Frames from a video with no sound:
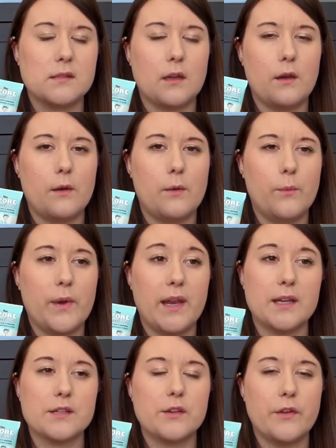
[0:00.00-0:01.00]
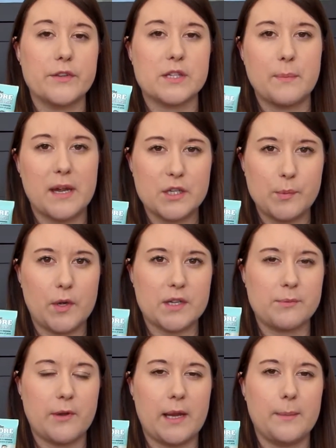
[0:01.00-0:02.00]
So when I saw the
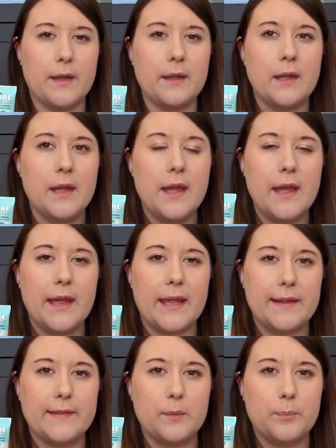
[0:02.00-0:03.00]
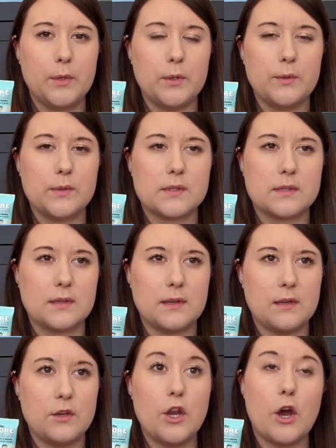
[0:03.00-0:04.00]
Smashbox primer in the Boots
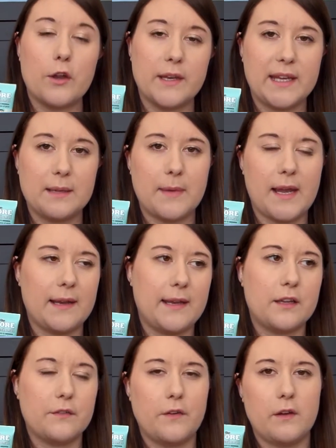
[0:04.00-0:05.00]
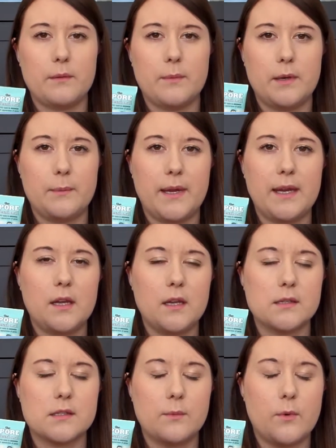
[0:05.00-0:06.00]
not near mine, like a further one away,
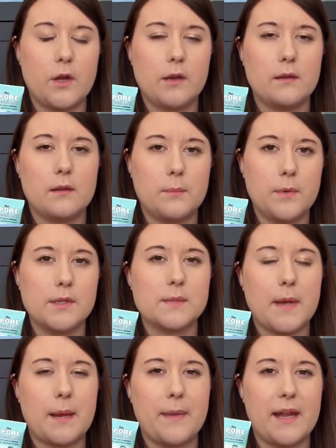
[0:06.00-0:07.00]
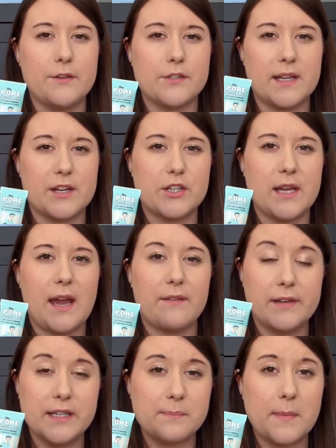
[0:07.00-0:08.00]
because the one, the Boots by mine, doesn't actually
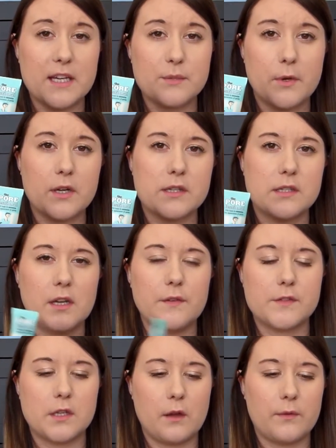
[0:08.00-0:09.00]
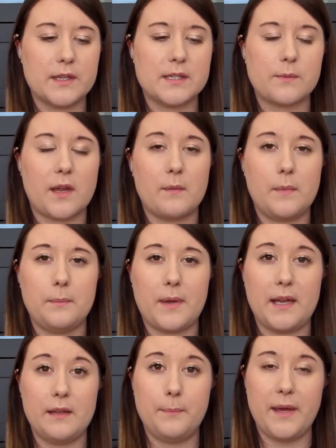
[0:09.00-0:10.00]
have any Smashbox stuff, so this is why I've been buying the